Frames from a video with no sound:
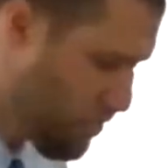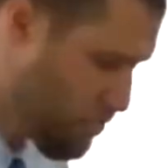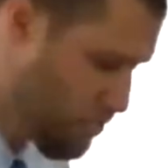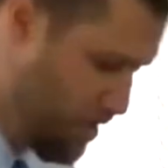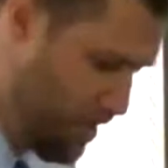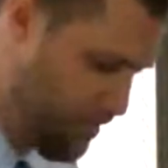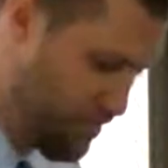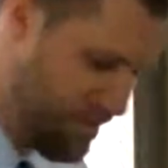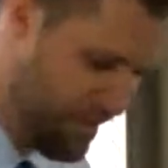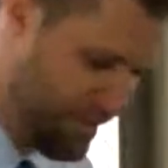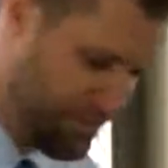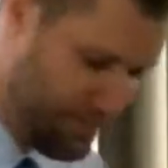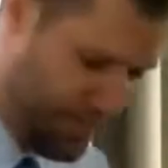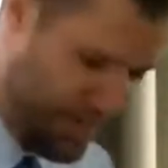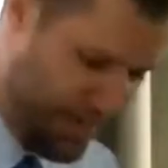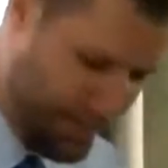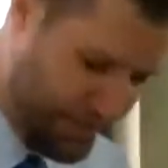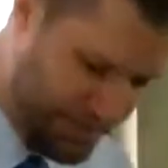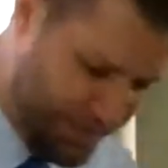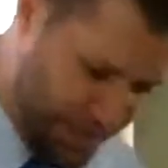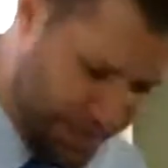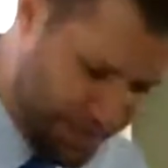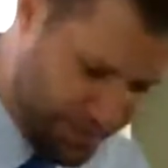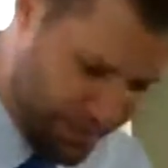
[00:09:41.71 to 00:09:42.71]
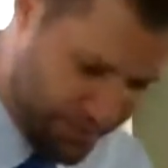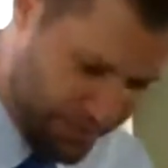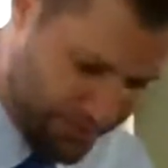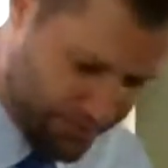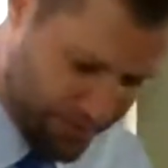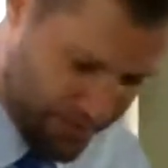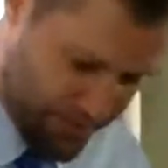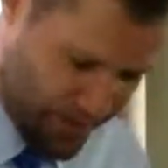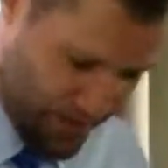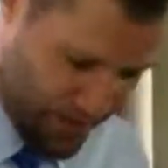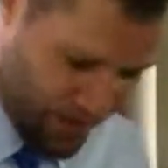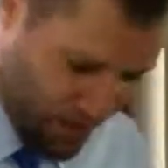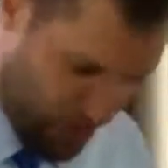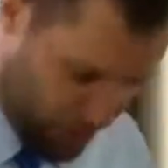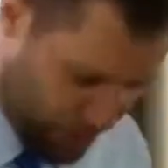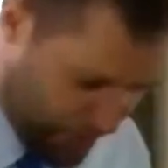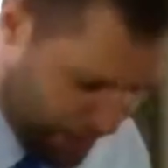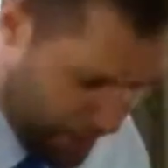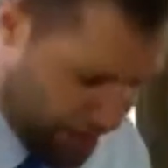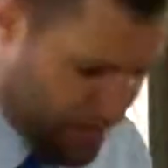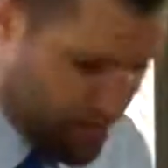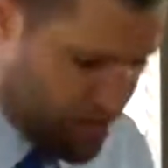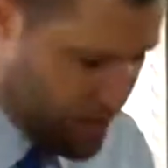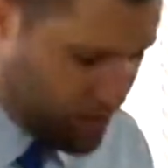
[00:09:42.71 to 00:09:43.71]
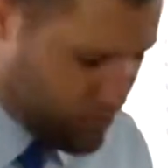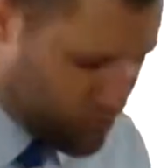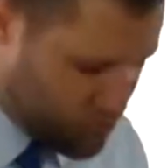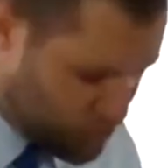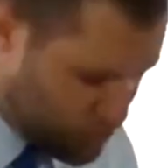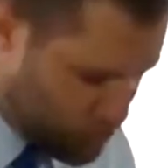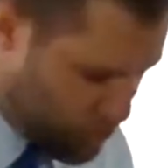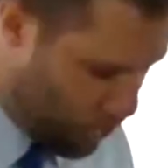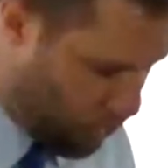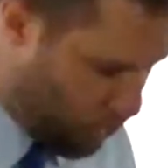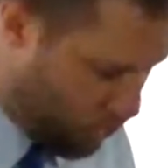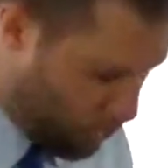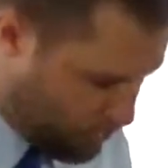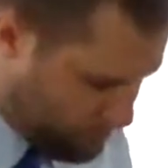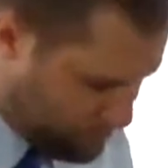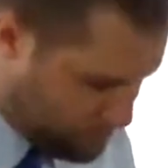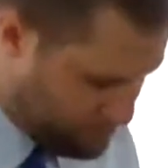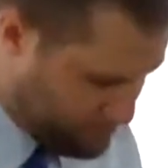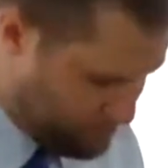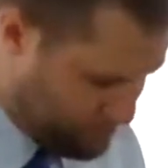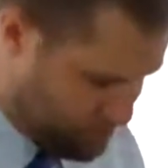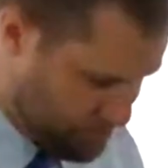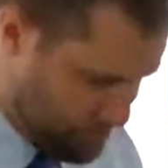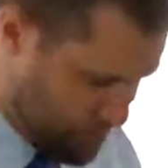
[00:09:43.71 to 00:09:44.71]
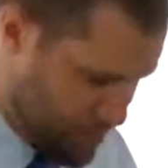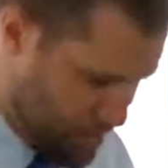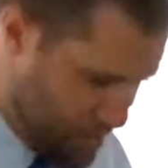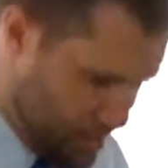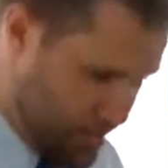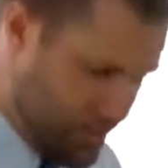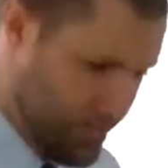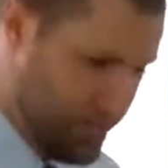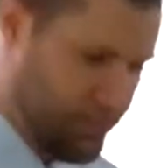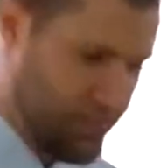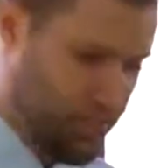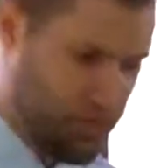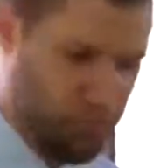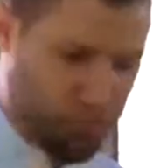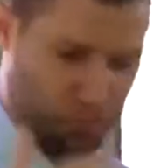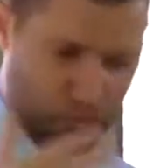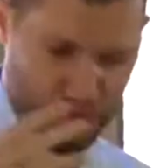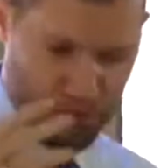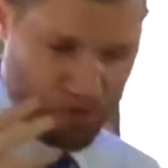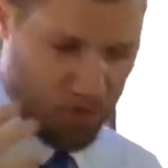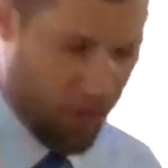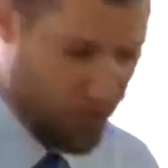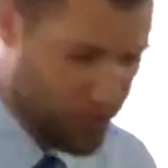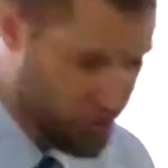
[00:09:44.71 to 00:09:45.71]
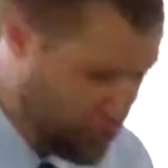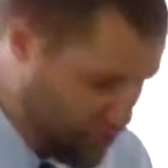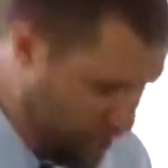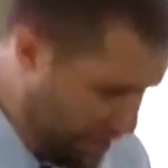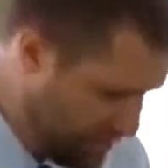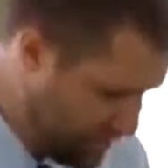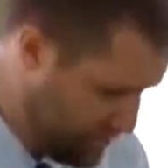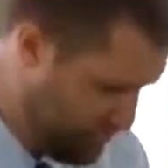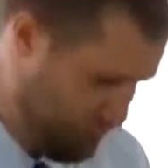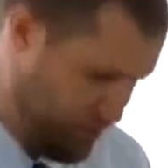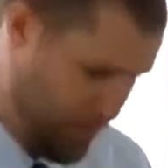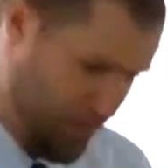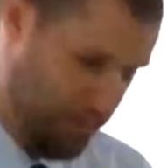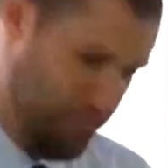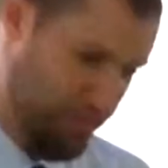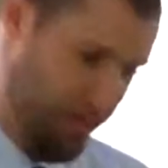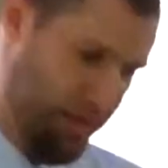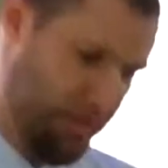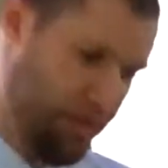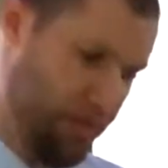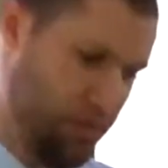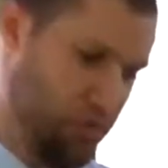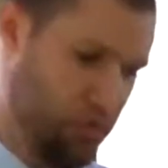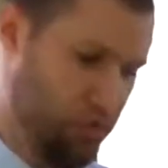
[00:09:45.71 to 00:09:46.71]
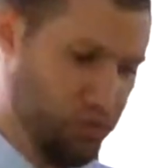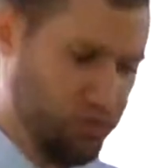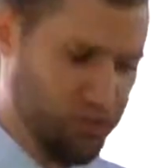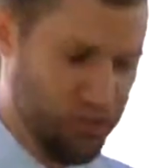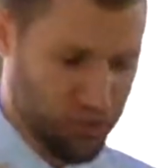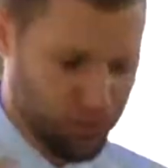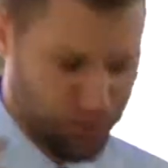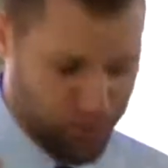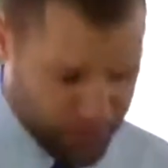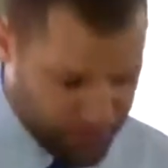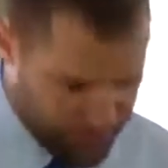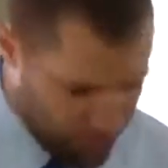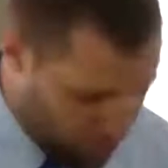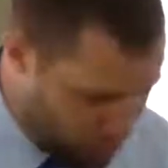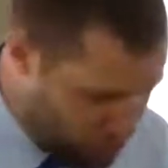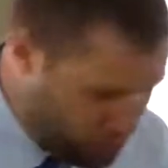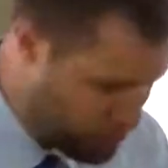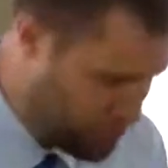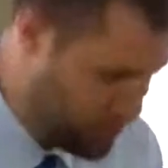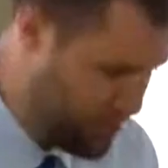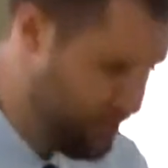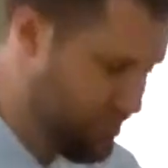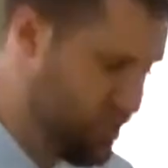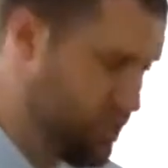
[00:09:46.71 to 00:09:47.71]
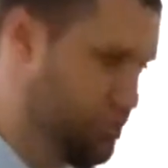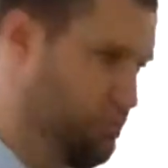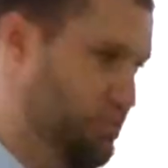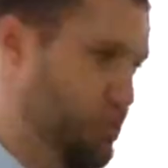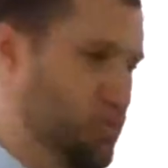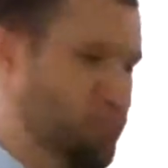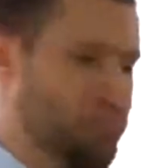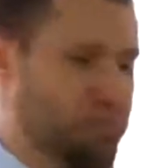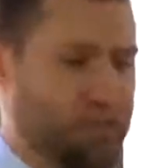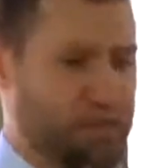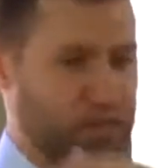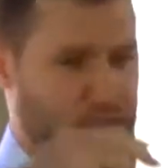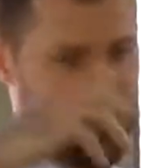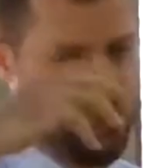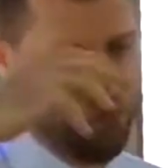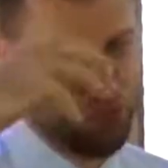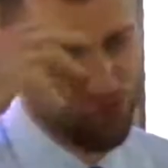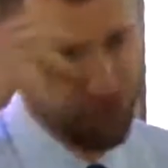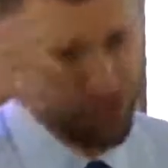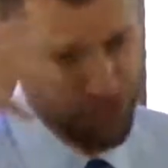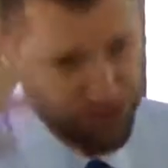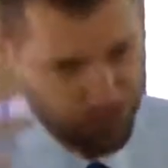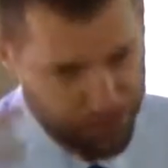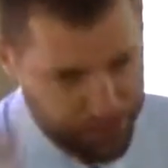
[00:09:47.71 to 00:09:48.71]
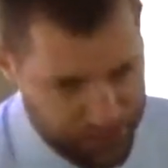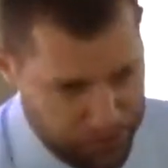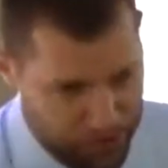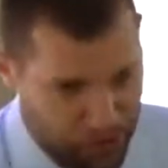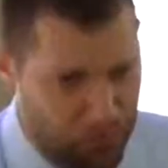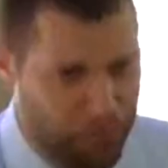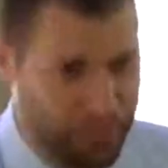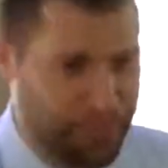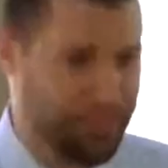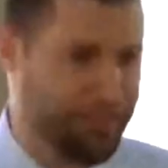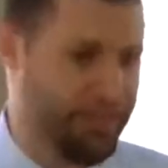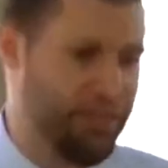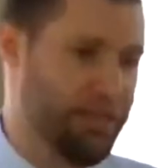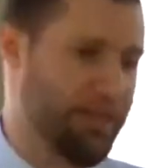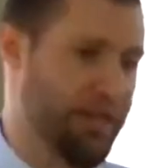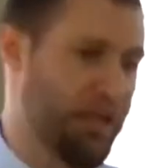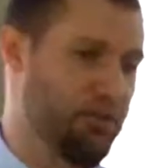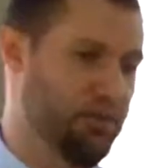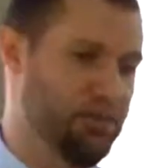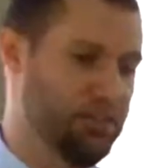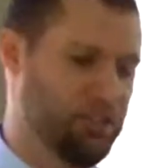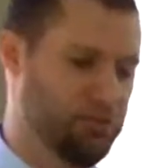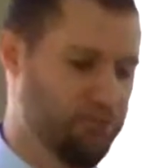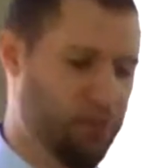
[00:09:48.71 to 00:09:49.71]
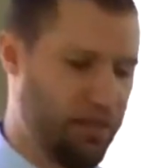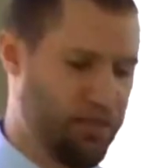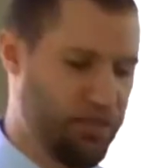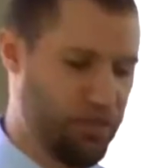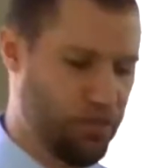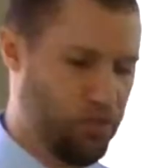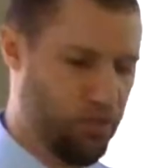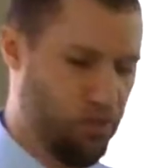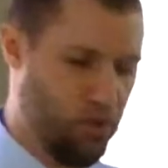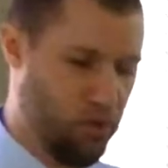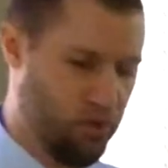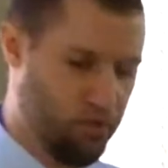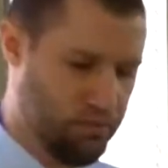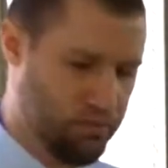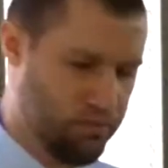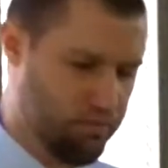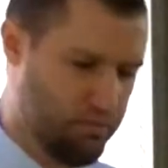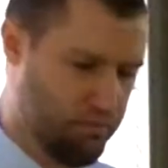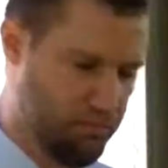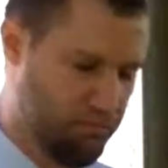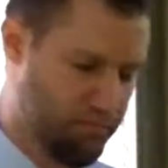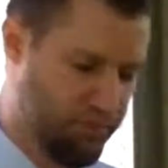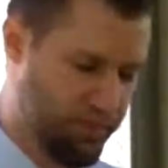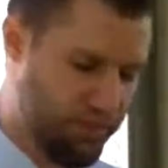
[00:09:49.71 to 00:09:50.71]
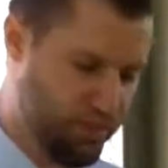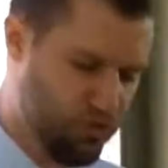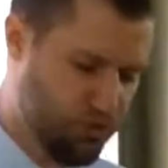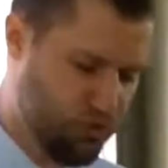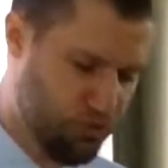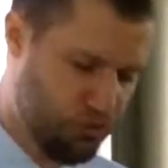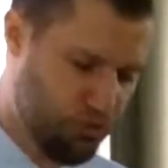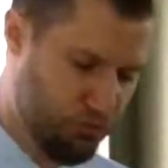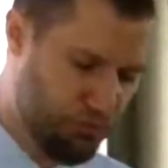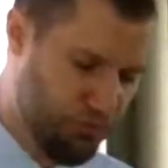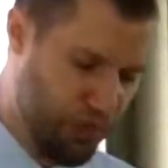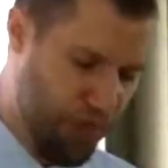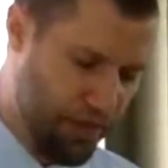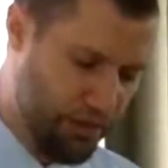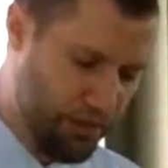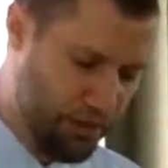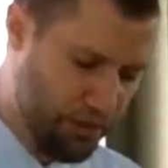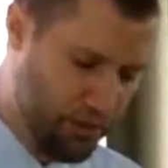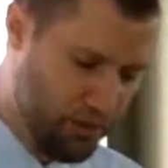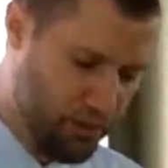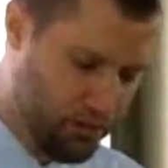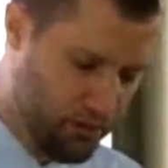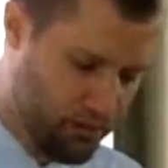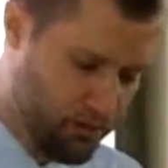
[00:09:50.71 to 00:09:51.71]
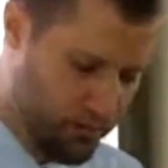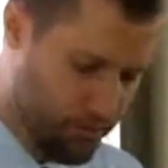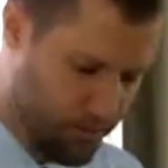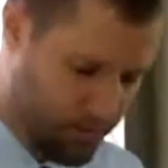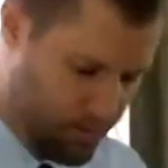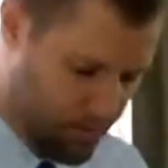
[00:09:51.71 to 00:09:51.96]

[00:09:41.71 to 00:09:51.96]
Throughout the entire letter. Okay, so, since we're not justified by the law, since we don't receive the Spirit by the law, since we don't get the inheritance by the law, but it is through faith,